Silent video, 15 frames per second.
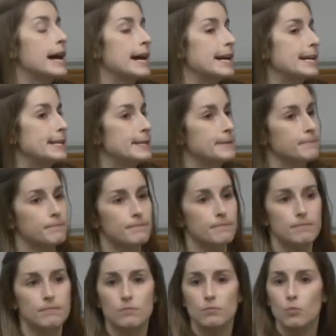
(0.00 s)
uh,
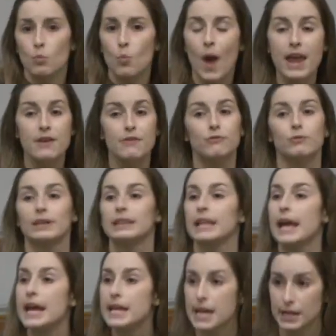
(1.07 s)
way of
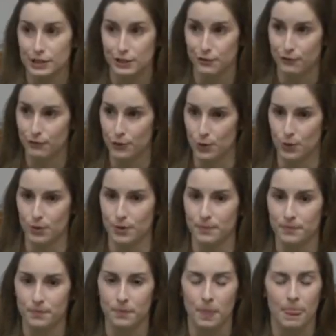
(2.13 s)
relating to food.
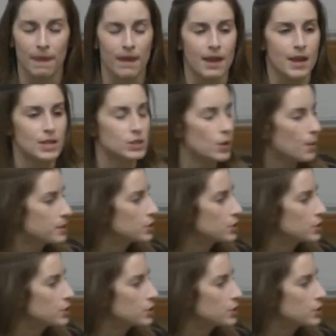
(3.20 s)
So I